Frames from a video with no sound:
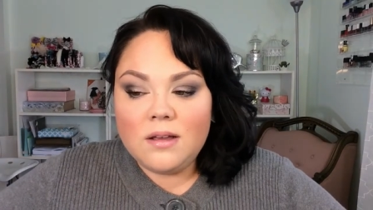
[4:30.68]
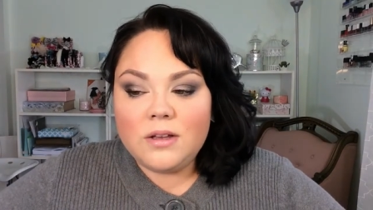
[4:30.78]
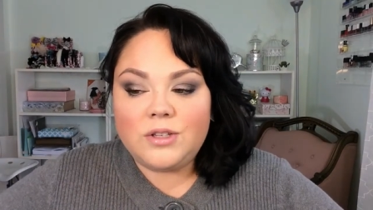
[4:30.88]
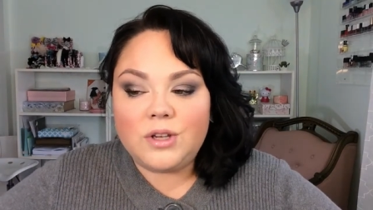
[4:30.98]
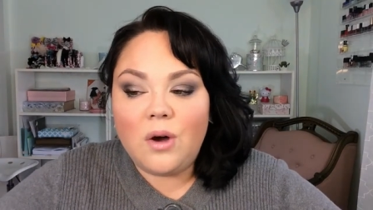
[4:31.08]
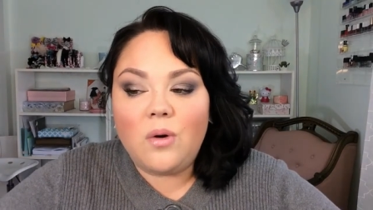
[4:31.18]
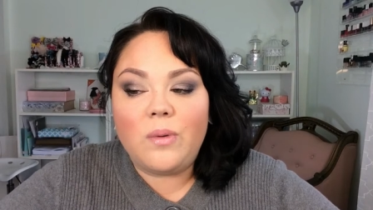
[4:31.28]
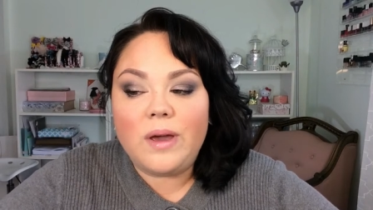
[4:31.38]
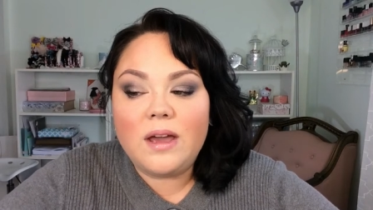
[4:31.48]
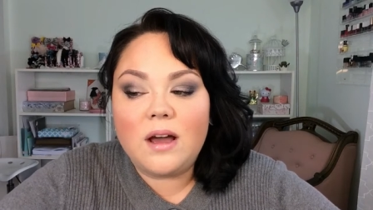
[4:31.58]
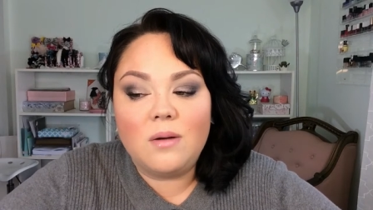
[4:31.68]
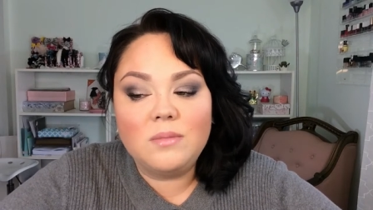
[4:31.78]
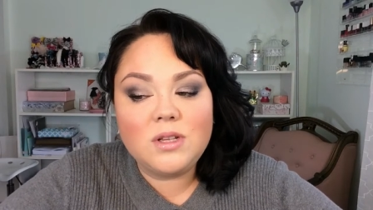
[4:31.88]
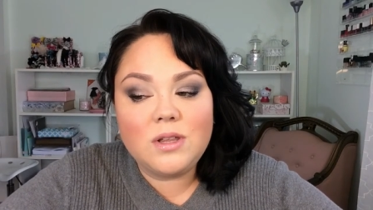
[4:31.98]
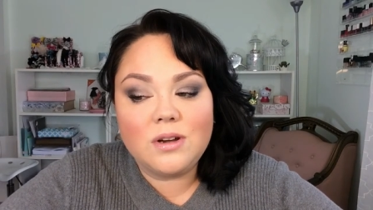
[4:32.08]
So we
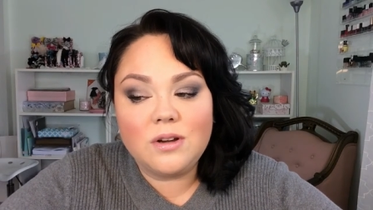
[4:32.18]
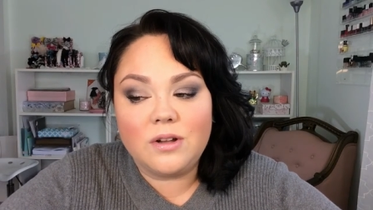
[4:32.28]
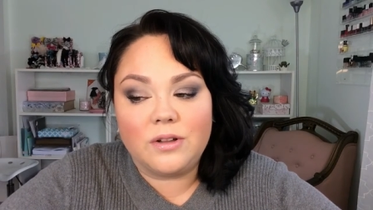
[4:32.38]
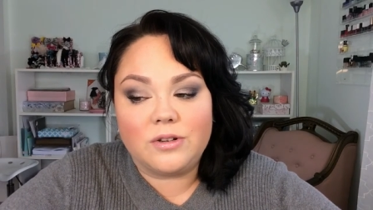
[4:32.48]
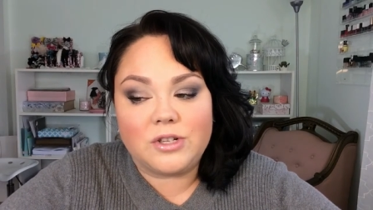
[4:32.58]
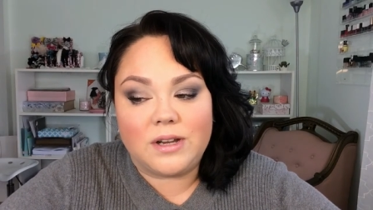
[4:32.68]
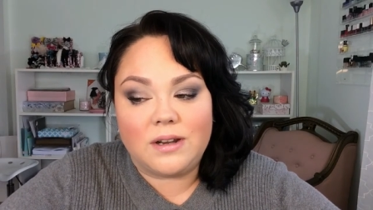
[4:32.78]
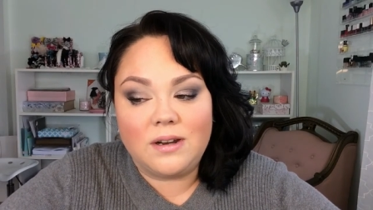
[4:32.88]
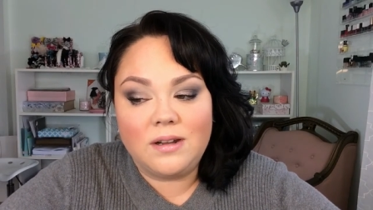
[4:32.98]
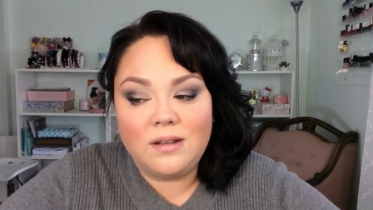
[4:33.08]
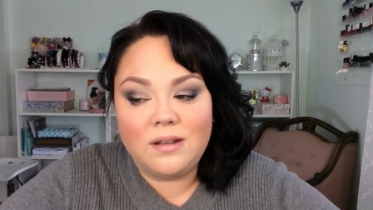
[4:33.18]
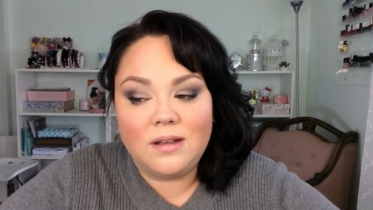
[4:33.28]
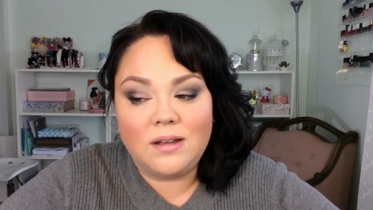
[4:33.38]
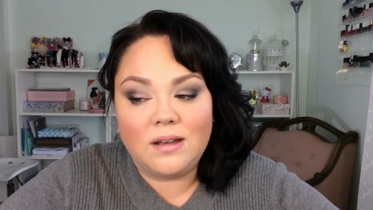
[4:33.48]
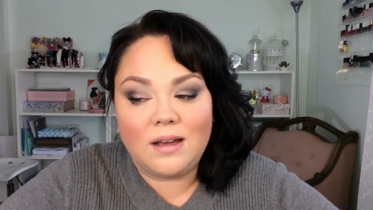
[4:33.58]
come to the conclusion,
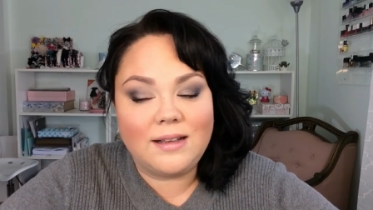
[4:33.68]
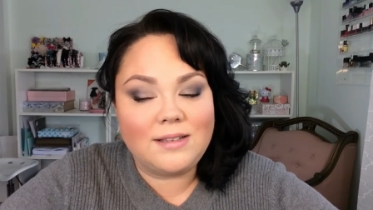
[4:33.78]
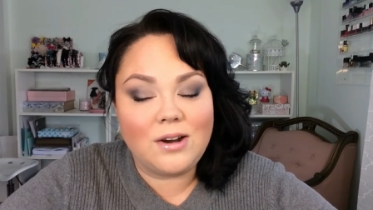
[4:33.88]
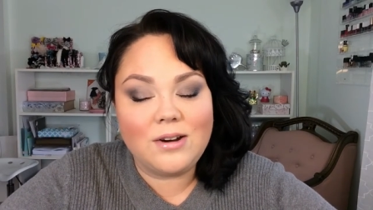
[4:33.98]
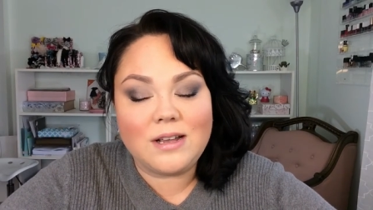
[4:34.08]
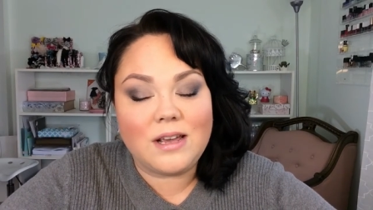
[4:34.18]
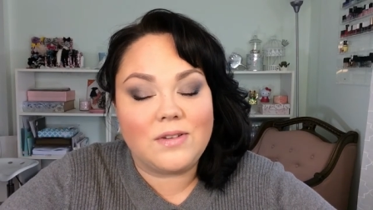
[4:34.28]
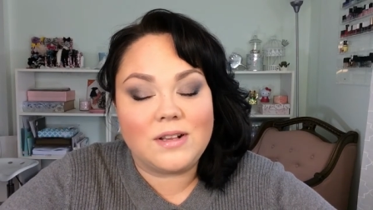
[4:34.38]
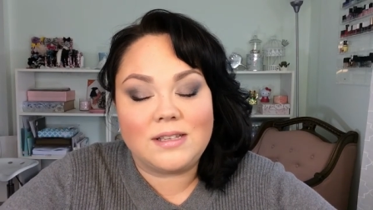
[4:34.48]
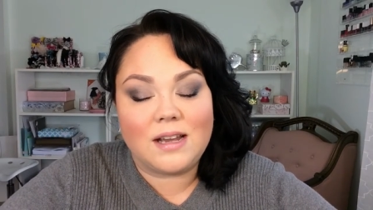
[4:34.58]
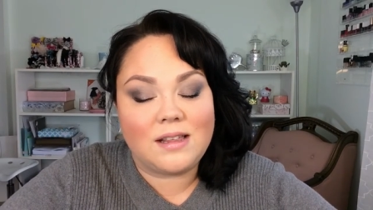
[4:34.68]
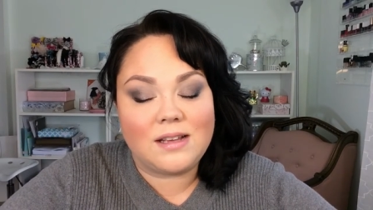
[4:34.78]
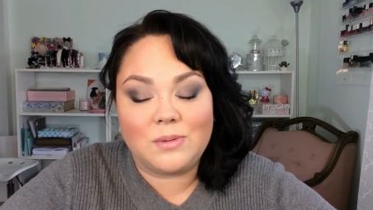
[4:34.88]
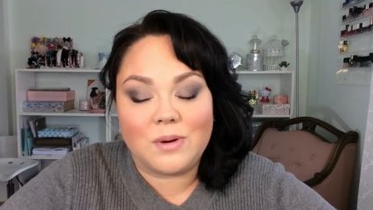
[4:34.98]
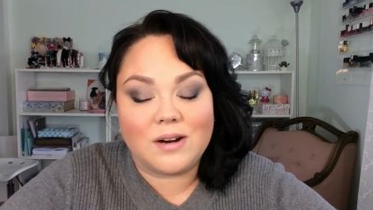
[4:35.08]
it's hard to even say
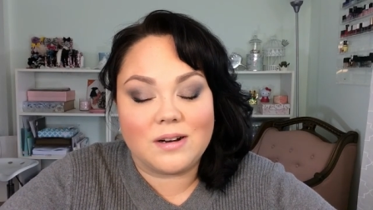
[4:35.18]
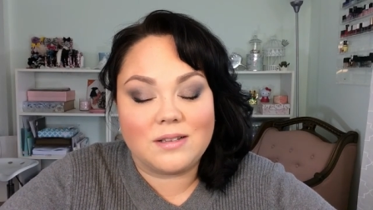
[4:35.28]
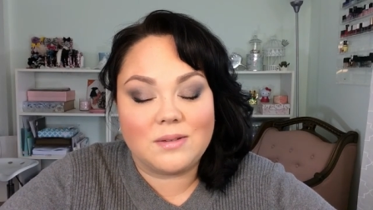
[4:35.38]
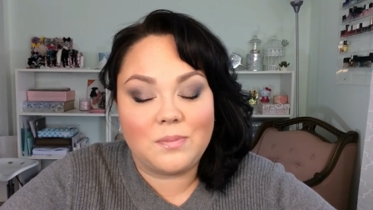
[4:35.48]
these words,